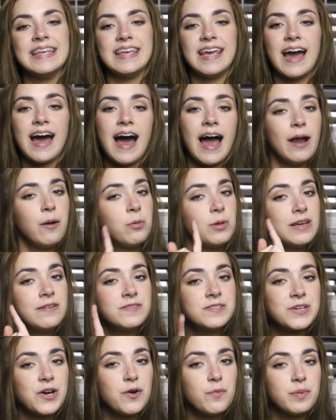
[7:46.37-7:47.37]
yeah, I really
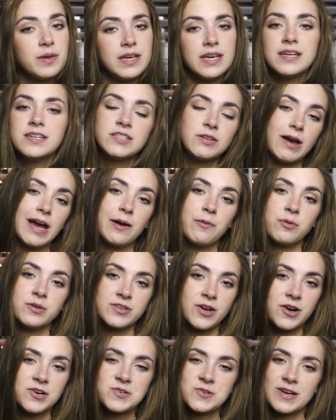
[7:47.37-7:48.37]
have to go pee so I
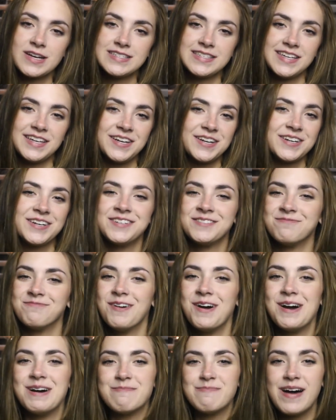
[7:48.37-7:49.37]
will talk to you guys later.
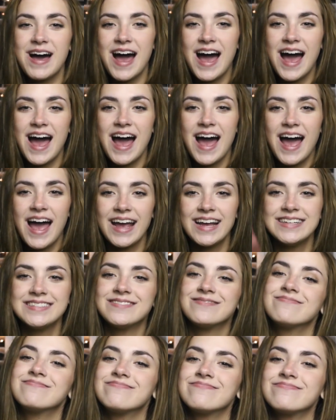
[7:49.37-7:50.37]

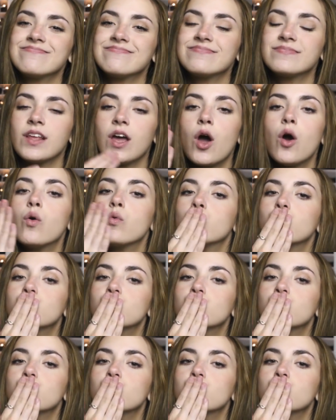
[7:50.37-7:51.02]
Tonight.